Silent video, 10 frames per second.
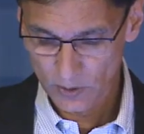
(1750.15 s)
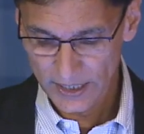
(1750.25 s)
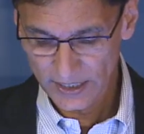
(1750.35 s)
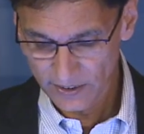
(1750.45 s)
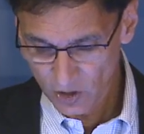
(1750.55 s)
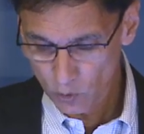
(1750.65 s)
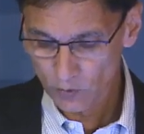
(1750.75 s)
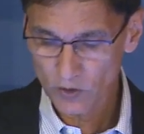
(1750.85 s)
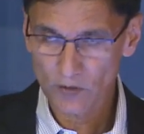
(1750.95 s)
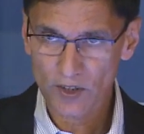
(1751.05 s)
right? And this is what
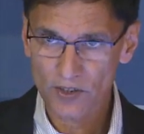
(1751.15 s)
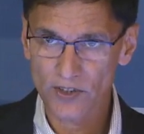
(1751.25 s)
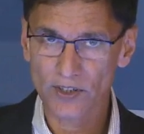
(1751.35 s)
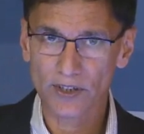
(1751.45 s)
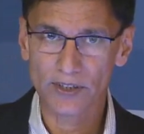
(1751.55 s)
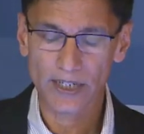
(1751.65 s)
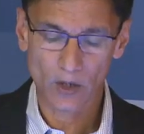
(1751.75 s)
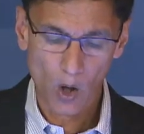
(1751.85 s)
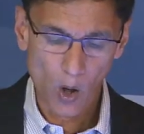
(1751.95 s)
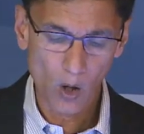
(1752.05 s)
we have considered in
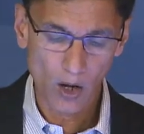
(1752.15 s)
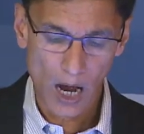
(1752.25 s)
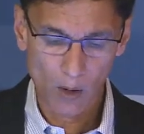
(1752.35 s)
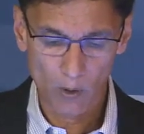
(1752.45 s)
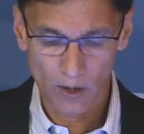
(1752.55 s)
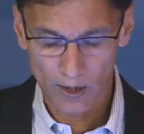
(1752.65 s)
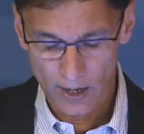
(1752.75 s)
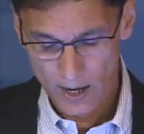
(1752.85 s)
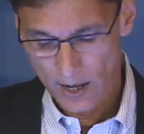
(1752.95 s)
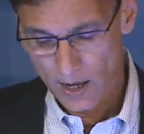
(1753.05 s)
all our
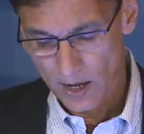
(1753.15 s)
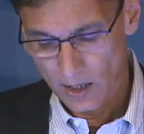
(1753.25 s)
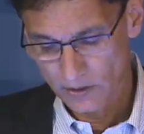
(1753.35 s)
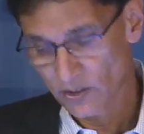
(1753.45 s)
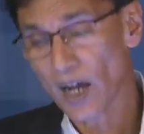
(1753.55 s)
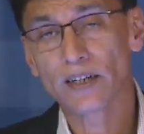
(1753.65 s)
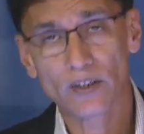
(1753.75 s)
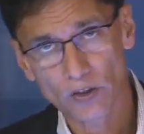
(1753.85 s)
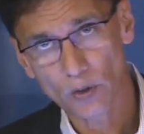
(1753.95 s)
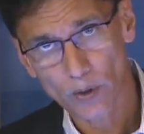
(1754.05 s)
uh, design
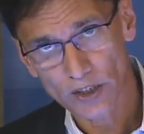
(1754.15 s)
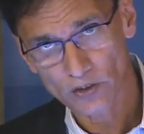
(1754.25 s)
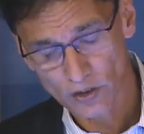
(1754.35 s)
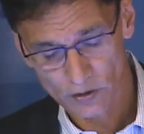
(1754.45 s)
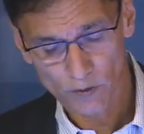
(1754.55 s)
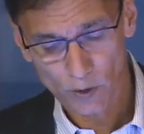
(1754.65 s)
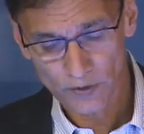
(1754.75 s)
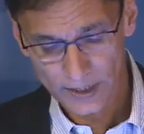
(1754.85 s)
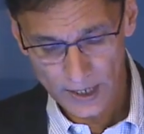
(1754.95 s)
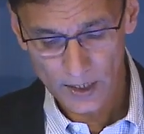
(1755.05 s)
considerations for
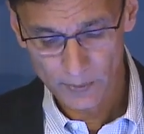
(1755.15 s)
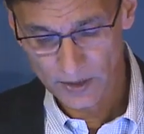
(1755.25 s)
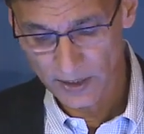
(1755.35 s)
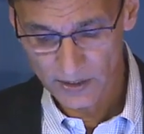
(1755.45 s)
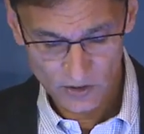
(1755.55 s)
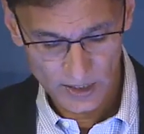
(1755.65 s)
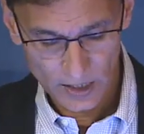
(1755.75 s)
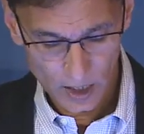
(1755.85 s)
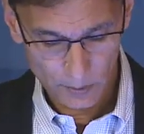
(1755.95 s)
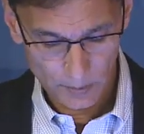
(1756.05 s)
the economy, the industrial
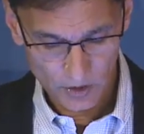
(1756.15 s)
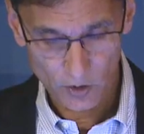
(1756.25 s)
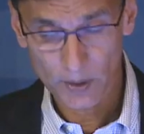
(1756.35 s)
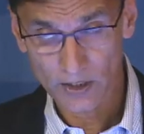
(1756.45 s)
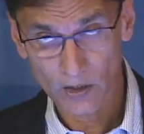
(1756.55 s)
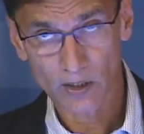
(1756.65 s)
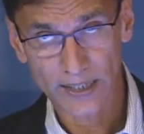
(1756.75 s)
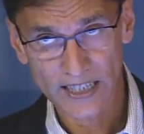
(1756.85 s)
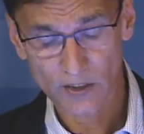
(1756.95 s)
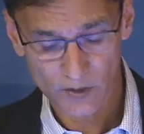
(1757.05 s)
economy based on methanol and
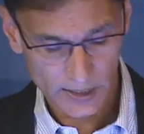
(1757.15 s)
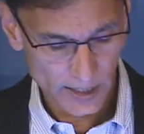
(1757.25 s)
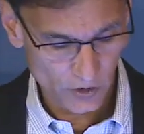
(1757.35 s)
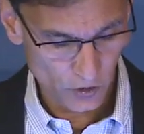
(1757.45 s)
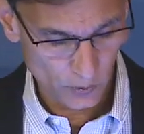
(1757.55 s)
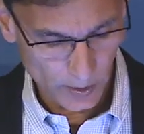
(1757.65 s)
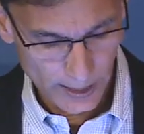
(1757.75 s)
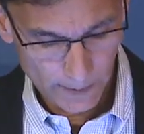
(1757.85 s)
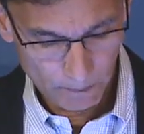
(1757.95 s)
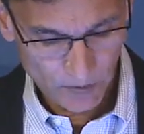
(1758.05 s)
gasification,
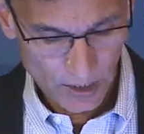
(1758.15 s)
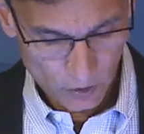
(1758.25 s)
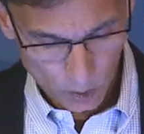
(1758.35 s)
right? So